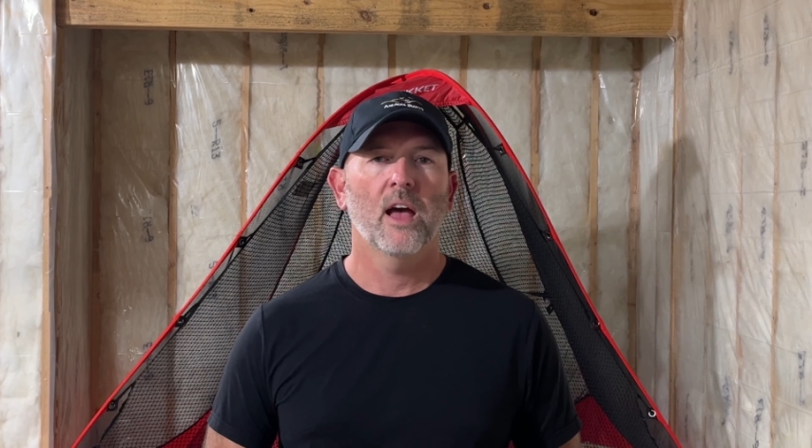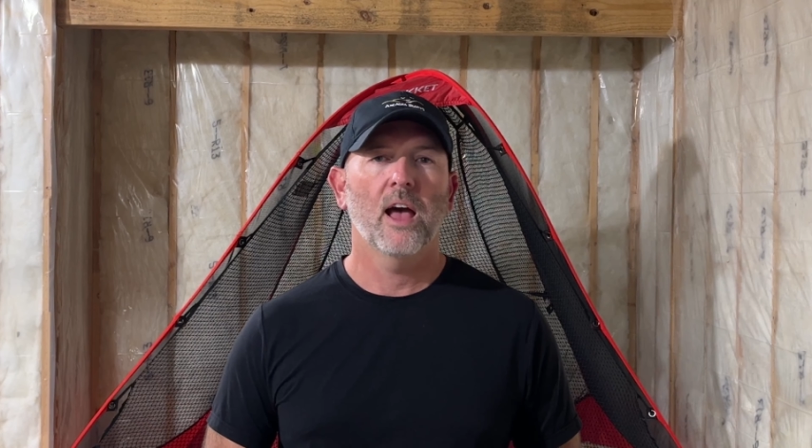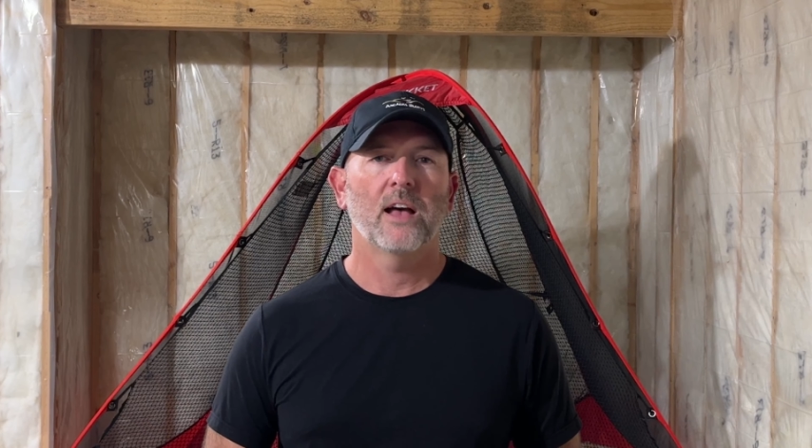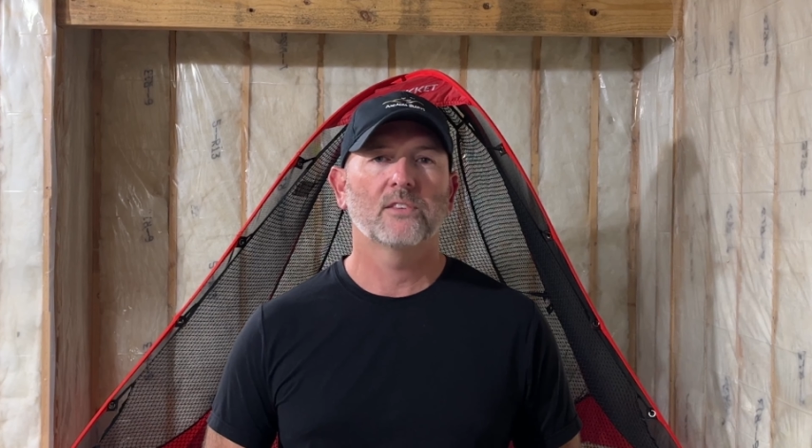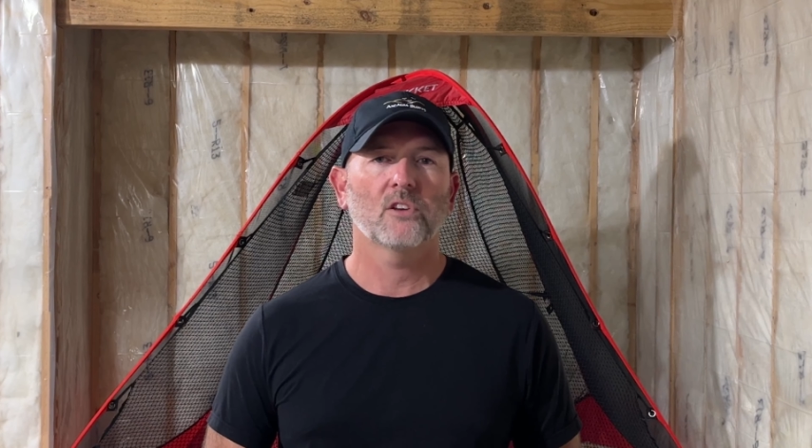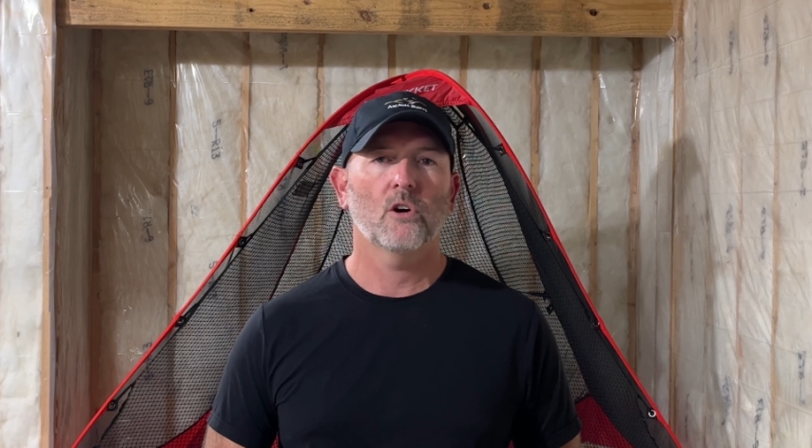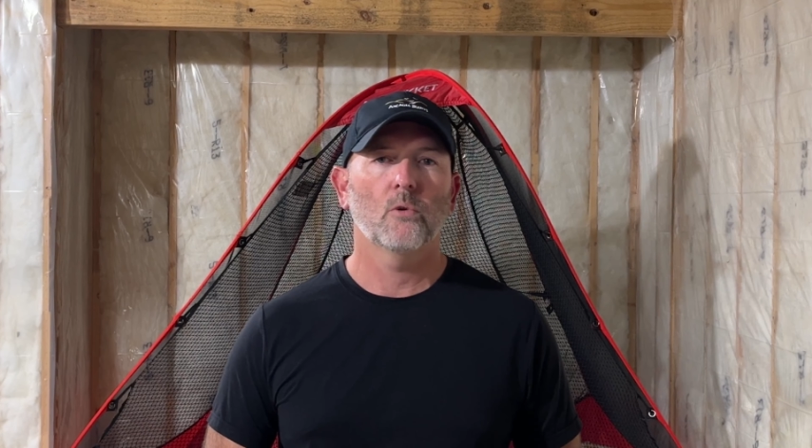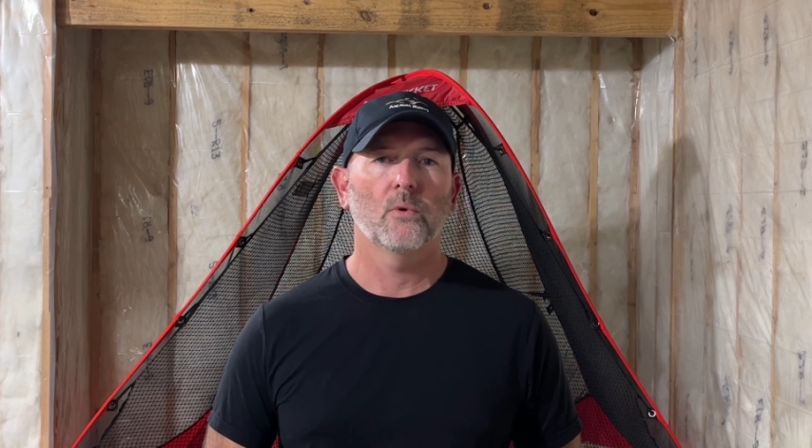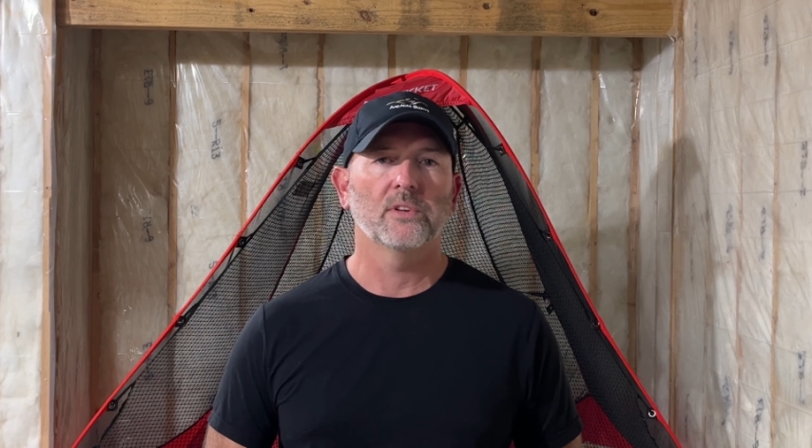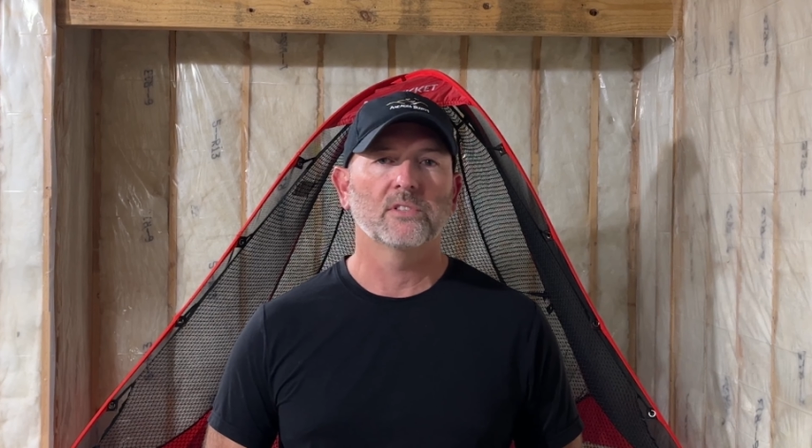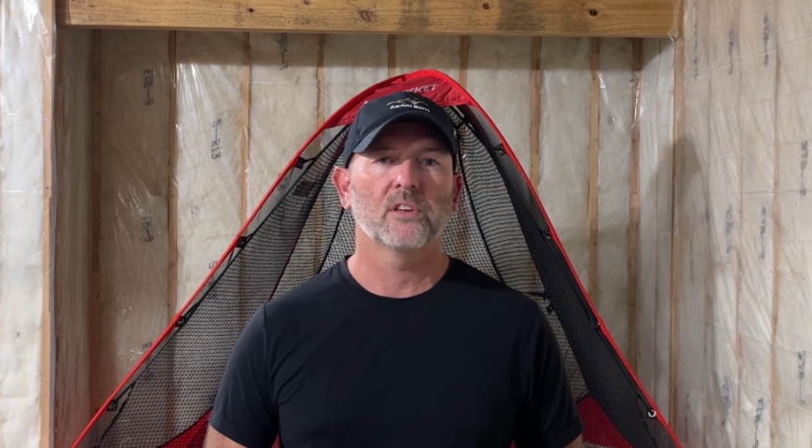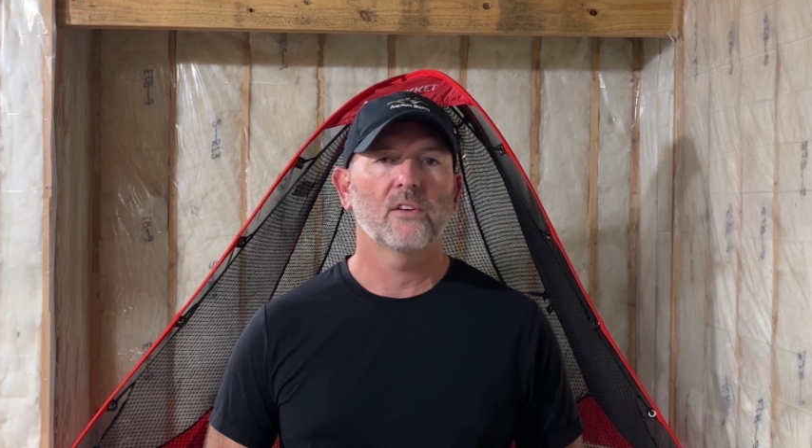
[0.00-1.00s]
As
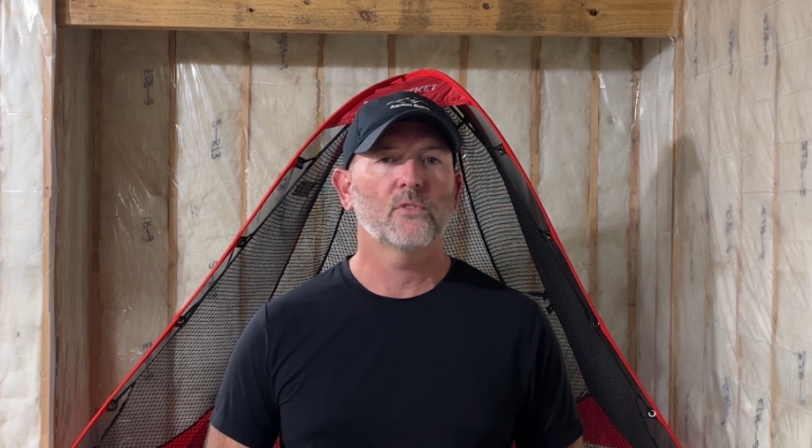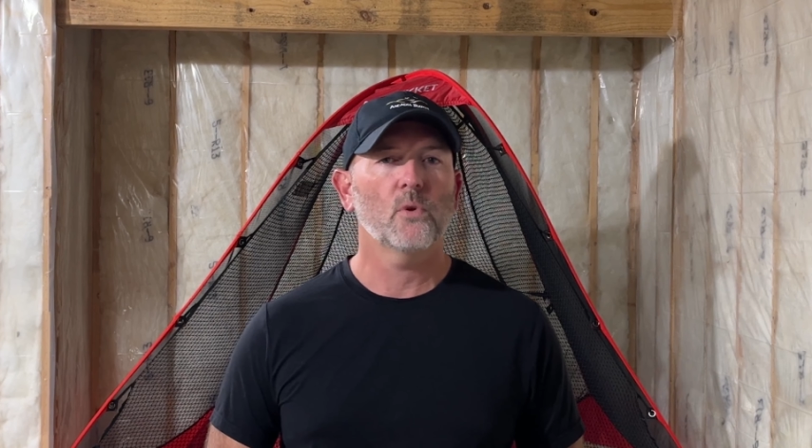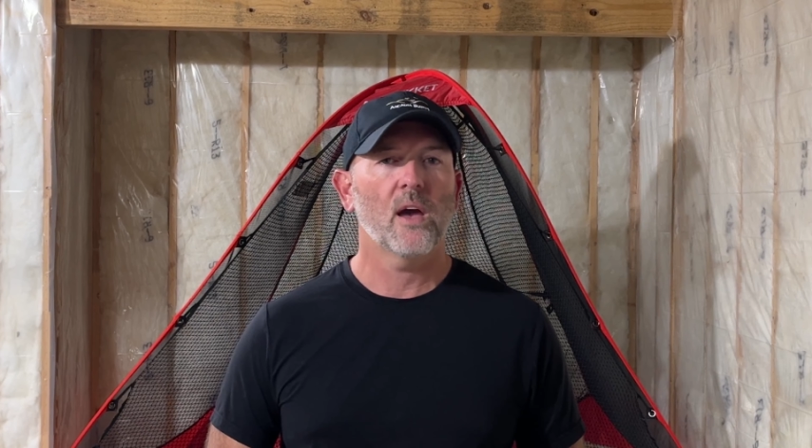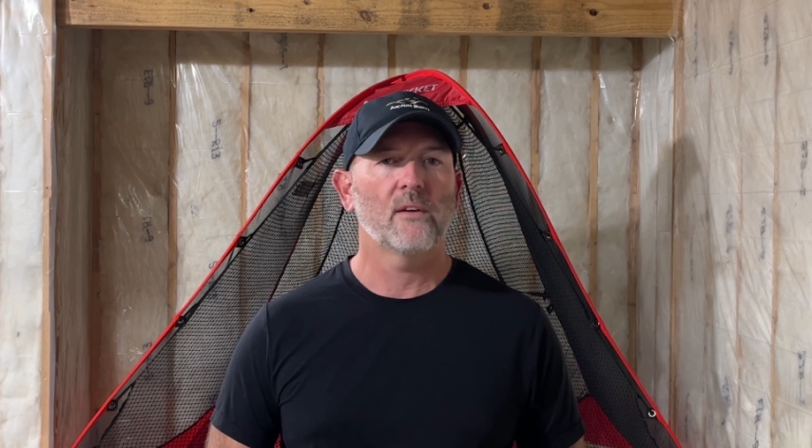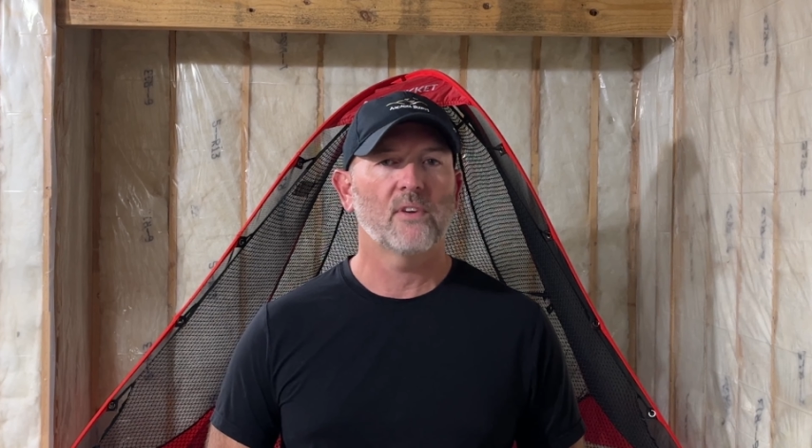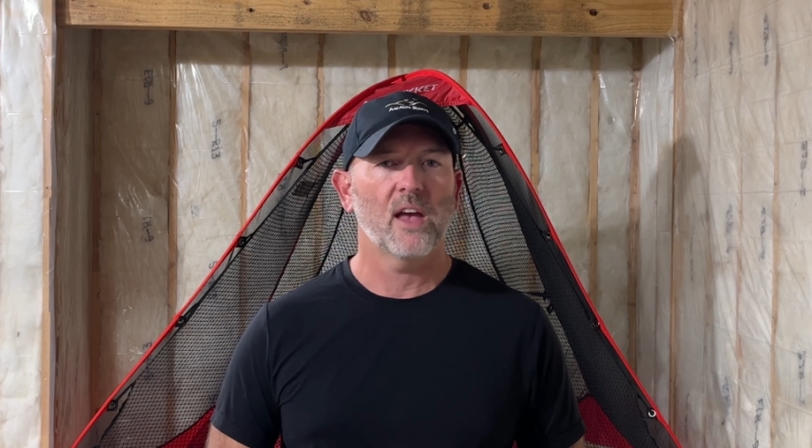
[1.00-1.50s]
always, if you have